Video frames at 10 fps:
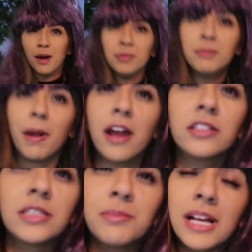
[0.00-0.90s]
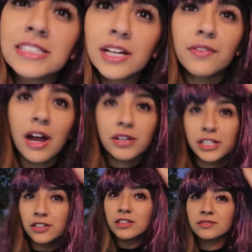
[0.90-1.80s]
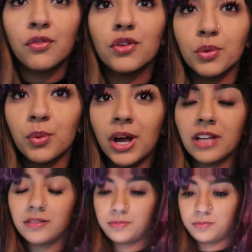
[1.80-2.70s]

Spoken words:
I'm embarrassing myself out here. For what?